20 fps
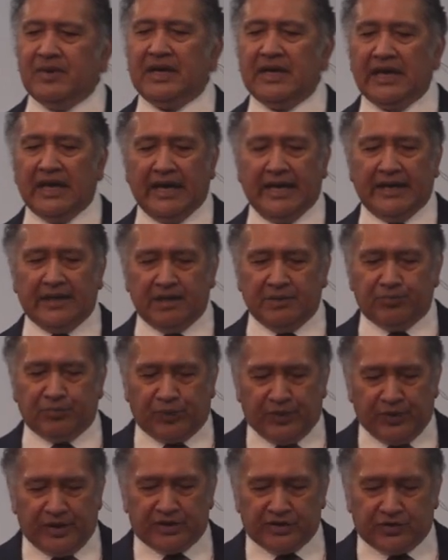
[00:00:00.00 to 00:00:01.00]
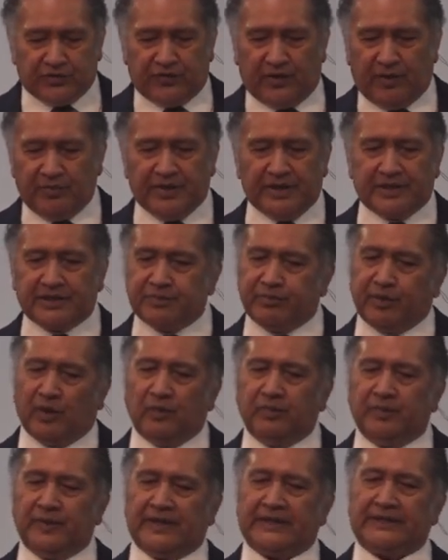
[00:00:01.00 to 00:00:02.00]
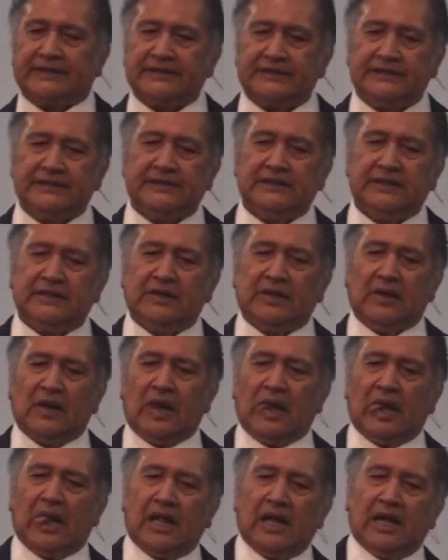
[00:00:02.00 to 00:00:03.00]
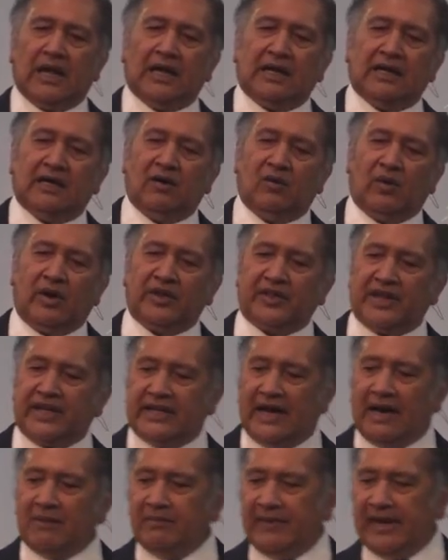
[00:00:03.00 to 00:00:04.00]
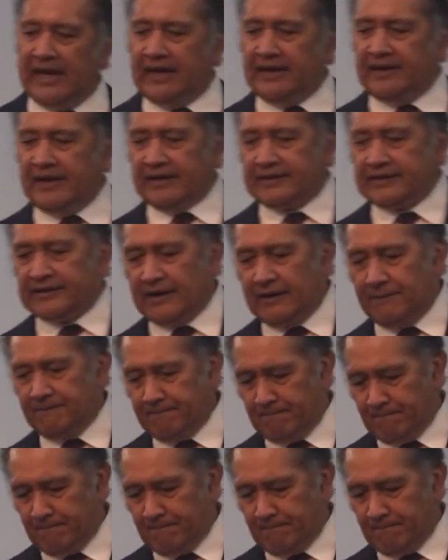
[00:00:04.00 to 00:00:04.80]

here and he preached from this pulpit. One of the young men that uh,